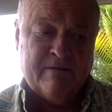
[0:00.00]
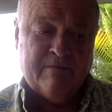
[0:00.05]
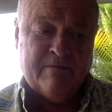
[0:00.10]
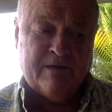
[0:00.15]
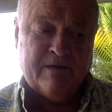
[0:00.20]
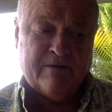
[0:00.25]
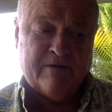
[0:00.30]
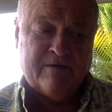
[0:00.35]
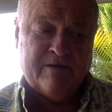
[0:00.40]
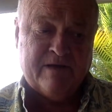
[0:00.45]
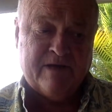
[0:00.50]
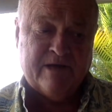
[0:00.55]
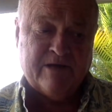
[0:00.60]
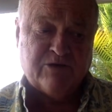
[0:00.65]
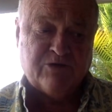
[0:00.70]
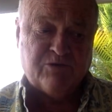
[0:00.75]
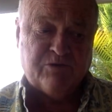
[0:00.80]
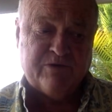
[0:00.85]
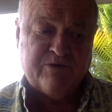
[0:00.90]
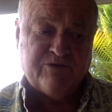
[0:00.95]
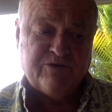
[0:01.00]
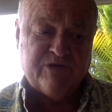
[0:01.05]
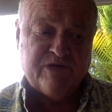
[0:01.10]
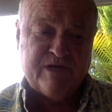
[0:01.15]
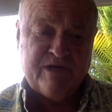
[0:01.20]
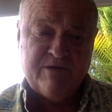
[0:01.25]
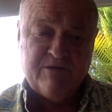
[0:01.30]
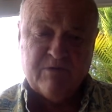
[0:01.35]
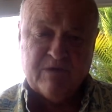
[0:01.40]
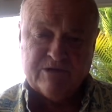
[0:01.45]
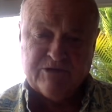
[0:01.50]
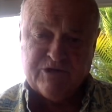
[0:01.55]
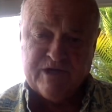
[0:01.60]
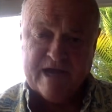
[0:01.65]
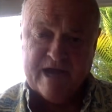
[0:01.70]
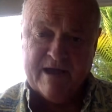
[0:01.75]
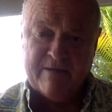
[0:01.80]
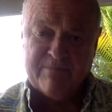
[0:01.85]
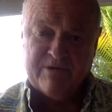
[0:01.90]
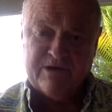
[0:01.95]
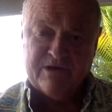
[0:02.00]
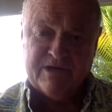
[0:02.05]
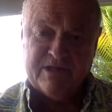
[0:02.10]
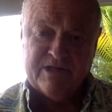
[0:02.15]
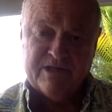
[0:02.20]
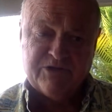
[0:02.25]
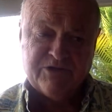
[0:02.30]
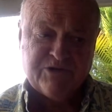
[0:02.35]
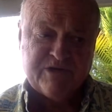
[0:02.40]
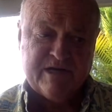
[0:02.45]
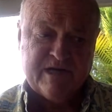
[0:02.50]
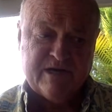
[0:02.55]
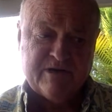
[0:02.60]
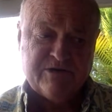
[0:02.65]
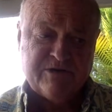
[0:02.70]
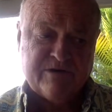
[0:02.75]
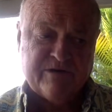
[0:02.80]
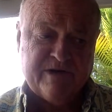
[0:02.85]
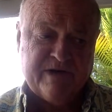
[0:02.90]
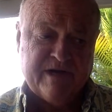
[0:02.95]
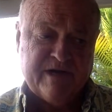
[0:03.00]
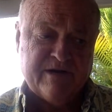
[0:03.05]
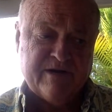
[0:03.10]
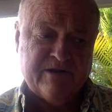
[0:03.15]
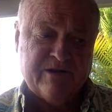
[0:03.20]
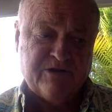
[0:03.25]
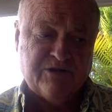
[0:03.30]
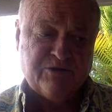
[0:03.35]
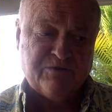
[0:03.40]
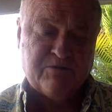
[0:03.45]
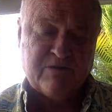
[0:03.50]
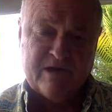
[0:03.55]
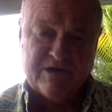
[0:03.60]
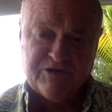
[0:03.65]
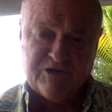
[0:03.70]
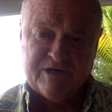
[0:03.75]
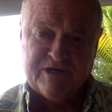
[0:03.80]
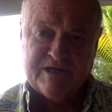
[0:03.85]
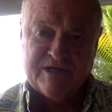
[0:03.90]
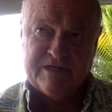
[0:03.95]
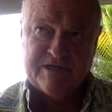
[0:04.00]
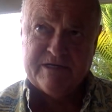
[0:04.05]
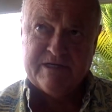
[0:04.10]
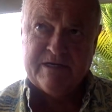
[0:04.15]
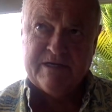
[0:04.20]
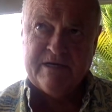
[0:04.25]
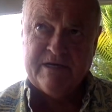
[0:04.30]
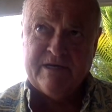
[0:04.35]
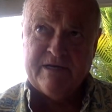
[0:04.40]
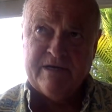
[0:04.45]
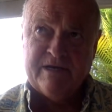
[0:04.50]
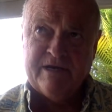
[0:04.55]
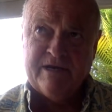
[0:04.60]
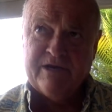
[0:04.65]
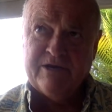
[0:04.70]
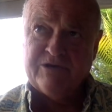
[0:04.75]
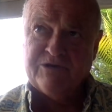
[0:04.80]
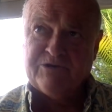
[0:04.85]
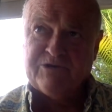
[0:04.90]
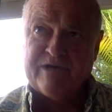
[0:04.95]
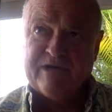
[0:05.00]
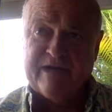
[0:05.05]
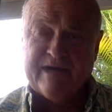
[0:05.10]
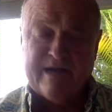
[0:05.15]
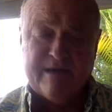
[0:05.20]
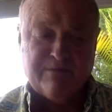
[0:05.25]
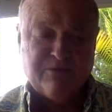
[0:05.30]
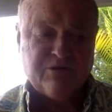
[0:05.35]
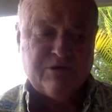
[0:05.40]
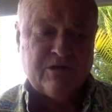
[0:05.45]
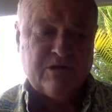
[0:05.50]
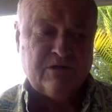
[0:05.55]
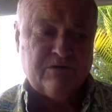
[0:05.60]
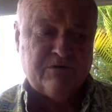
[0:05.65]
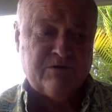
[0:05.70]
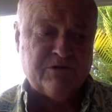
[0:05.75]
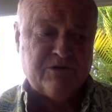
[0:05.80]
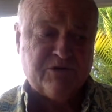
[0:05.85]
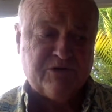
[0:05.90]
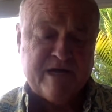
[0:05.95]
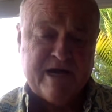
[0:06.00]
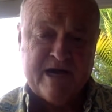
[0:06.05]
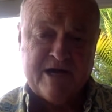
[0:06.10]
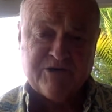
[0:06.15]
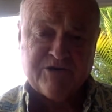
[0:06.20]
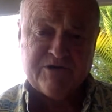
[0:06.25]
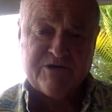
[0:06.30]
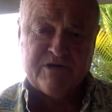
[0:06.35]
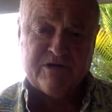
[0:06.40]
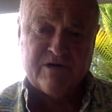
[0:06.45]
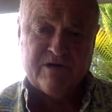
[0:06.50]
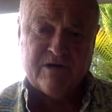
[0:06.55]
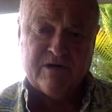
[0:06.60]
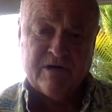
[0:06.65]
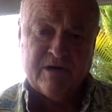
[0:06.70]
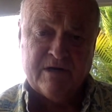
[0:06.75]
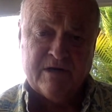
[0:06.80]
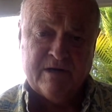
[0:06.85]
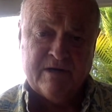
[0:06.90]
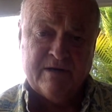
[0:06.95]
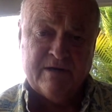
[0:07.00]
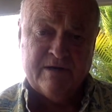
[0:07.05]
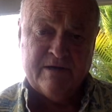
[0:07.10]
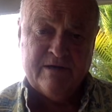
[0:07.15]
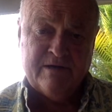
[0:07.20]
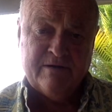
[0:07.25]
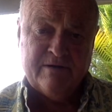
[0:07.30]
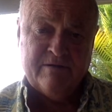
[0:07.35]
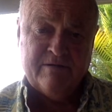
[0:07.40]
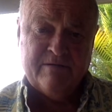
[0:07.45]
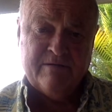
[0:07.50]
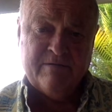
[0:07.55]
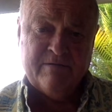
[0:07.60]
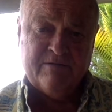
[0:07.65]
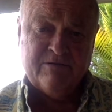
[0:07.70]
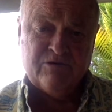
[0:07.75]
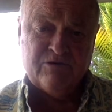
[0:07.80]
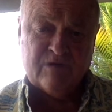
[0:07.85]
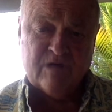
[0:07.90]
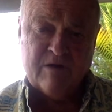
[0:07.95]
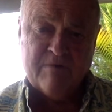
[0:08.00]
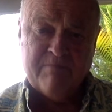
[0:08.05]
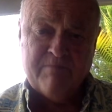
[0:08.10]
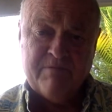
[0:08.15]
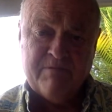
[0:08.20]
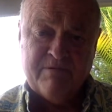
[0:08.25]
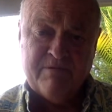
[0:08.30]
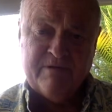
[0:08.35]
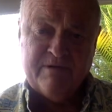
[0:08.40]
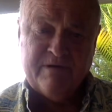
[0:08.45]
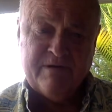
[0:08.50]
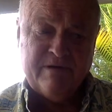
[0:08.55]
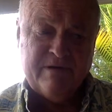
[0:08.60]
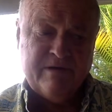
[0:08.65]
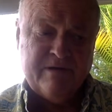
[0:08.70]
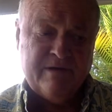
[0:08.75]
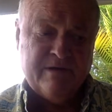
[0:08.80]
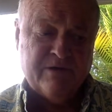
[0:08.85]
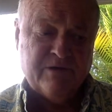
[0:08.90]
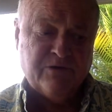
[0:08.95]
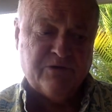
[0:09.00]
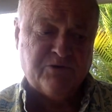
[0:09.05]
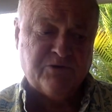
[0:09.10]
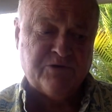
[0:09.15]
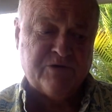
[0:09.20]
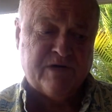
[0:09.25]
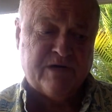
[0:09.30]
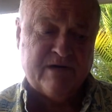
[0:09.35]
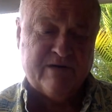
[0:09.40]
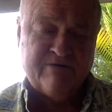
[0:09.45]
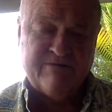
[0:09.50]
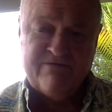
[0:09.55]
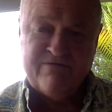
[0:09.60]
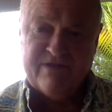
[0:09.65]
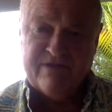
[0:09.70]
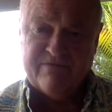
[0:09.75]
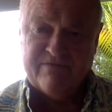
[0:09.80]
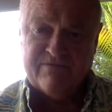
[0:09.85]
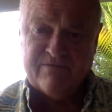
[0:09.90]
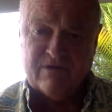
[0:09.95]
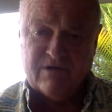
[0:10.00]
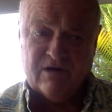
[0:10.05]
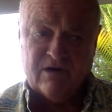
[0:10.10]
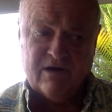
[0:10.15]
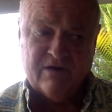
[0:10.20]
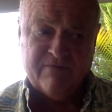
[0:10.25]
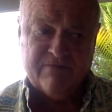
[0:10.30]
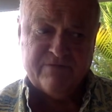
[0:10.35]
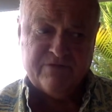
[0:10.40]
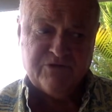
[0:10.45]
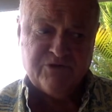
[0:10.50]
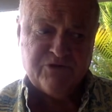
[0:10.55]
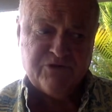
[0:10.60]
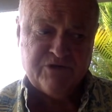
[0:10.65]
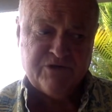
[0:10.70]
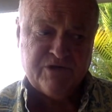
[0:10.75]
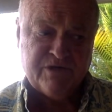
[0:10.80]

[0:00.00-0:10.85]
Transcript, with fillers: But as we see what's happened to this country under this president, it is an absolute disaster. Trump is unfit for office.